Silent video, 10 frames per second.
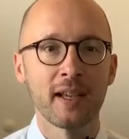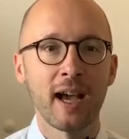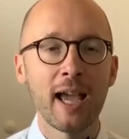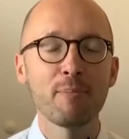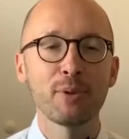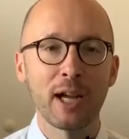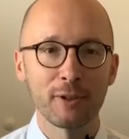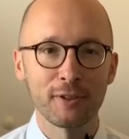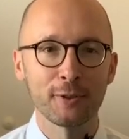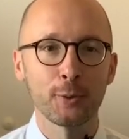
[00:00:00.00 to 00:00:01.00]
I am
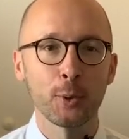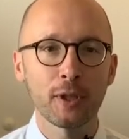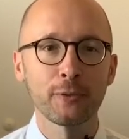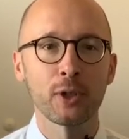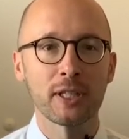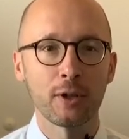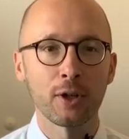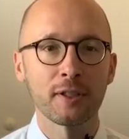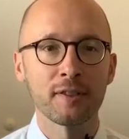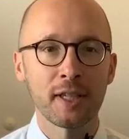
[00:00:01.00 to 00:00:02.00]
proud to work for an
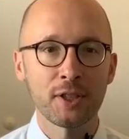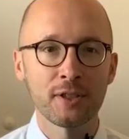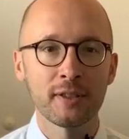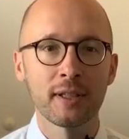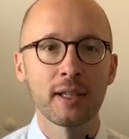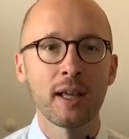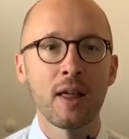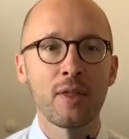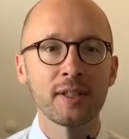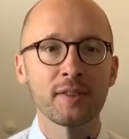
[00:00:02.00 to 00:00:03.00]
organization
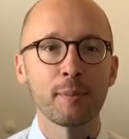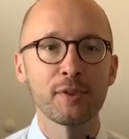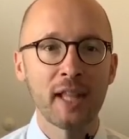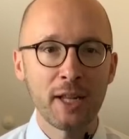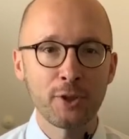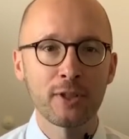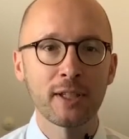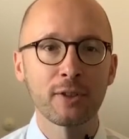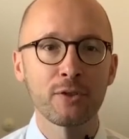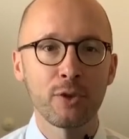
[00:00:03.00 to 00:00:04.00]
that substantially
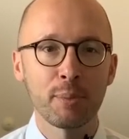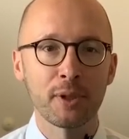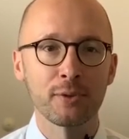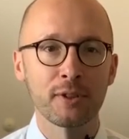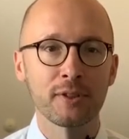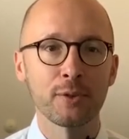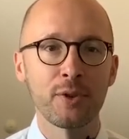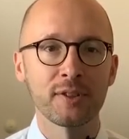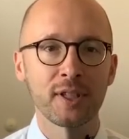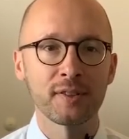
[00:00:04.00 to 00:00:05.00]
contributed to
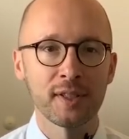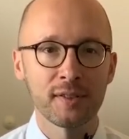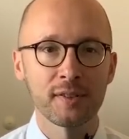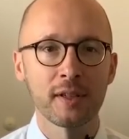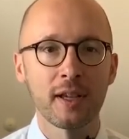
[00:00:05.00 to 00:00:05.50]
the success